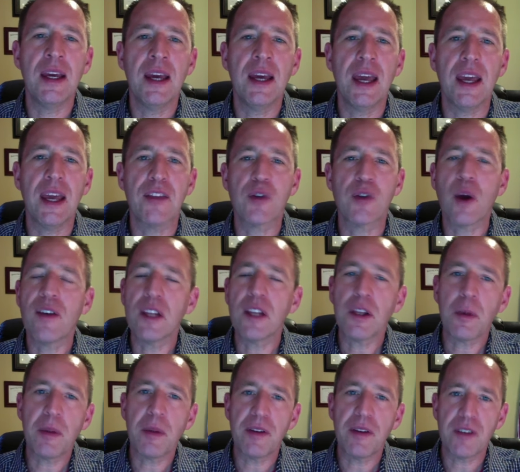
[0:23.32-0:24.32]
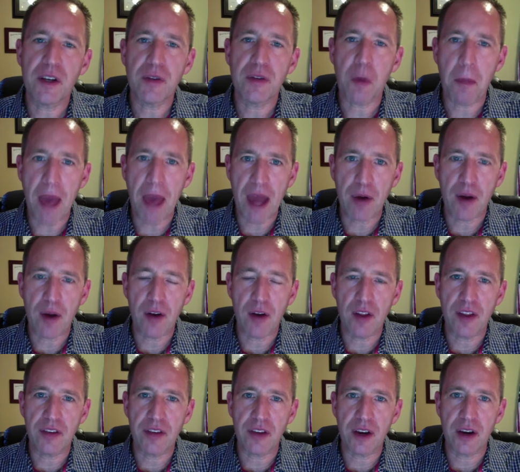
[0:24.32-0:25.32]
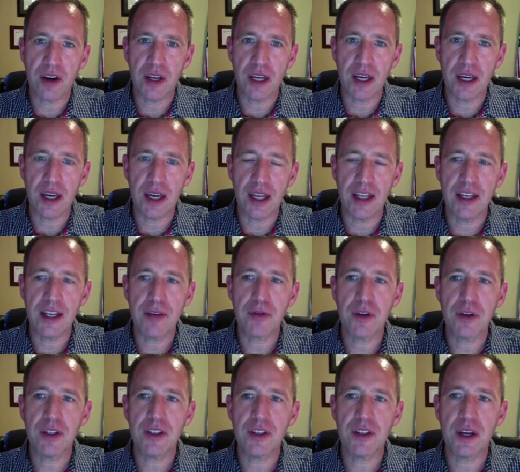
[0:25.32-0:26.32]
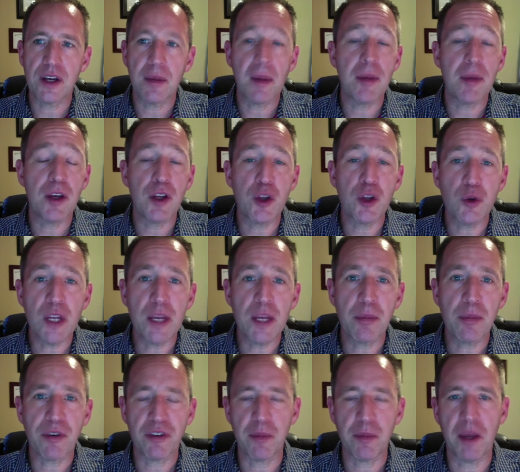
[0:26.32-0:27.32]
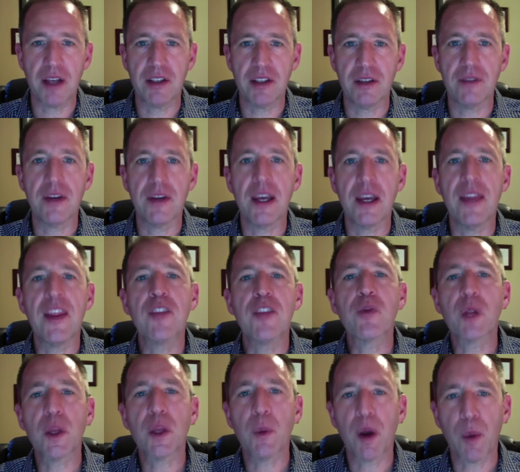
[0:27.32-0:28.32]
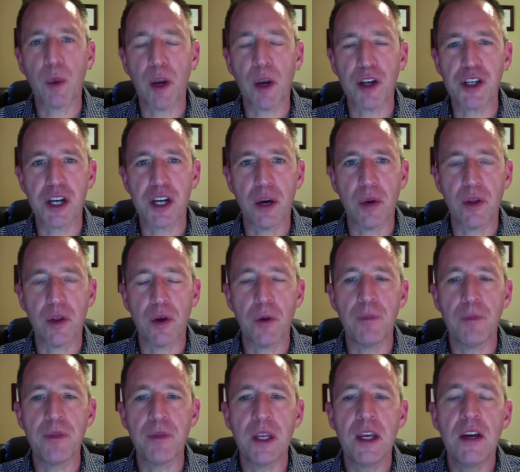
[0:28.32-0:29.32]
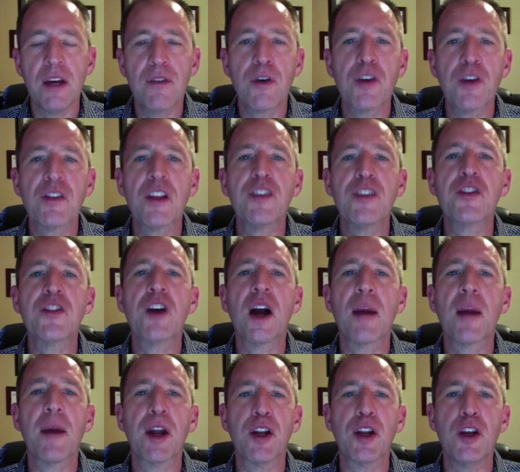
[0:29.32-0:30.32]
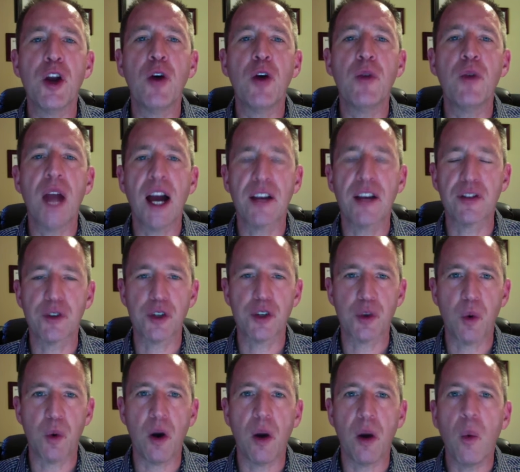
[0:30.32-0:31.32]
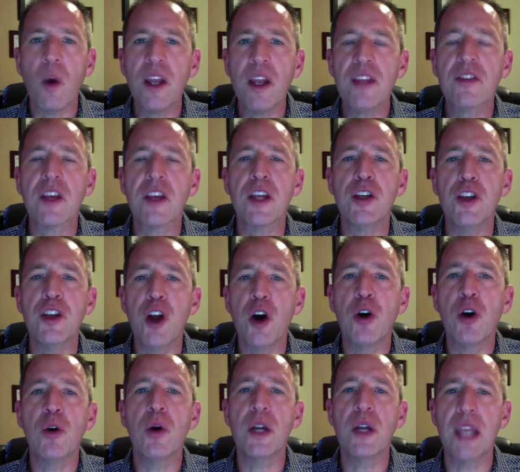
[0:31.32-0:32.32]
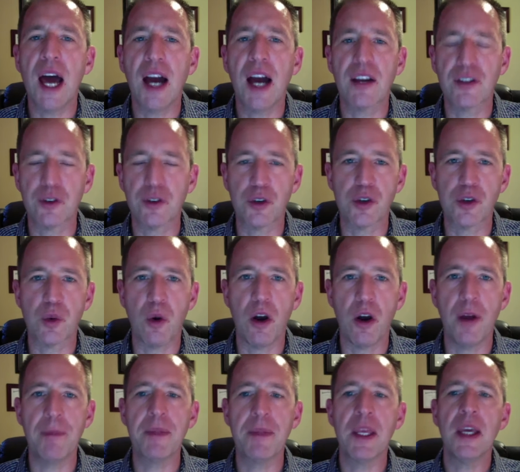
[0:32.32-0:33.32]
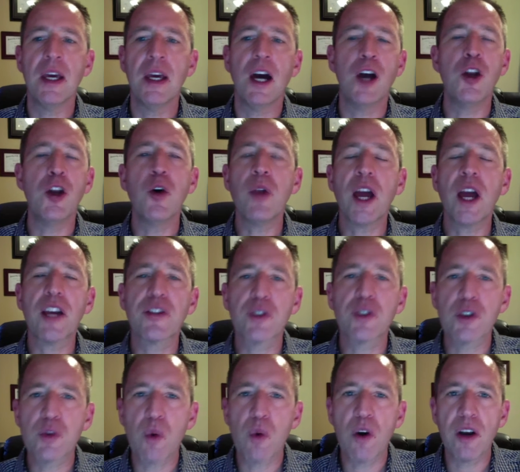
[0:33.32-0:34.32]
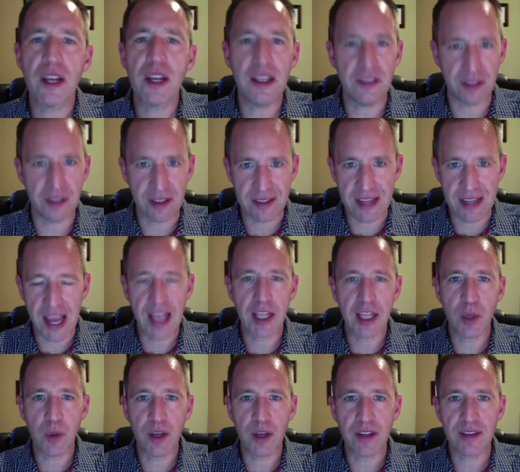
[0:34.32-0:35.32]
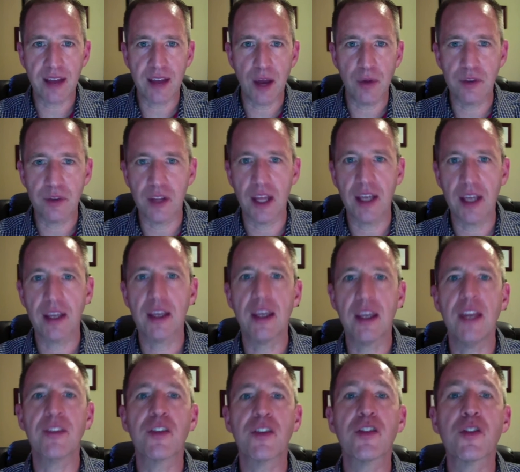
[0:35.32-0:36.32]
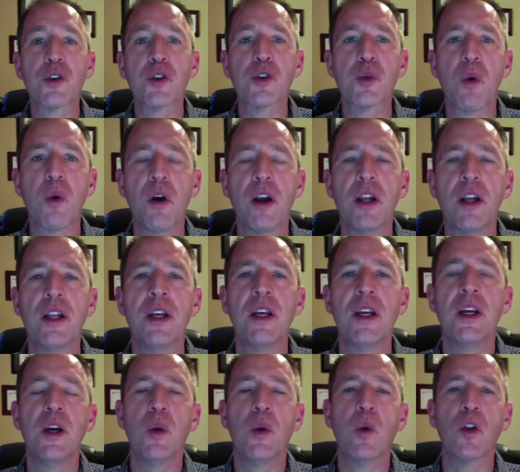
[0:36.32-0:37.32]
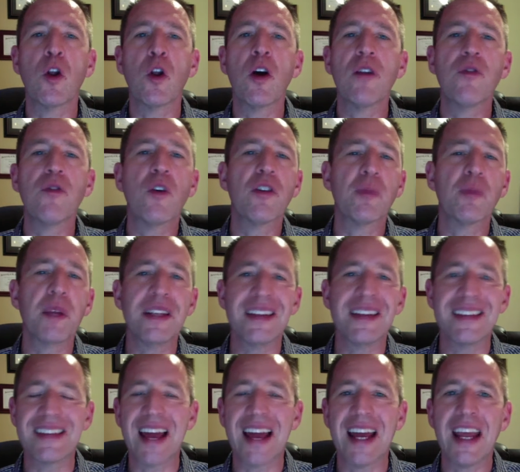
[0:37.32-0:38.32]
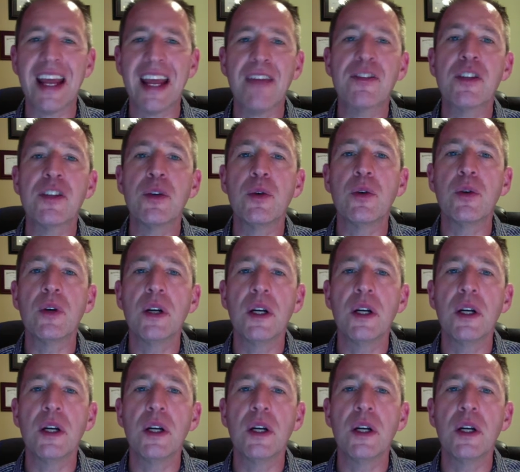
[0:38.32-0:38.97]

And so I have a little bit of a different background in this area and a different, maybe a unique perspective, and that's really what I want to share with you. First, let's talk about a no-knock search warrant. What is a no-knock search warrant? A no-knock search warrant is exactly what it sounds like. It's a search warrant where law enforcement does not have to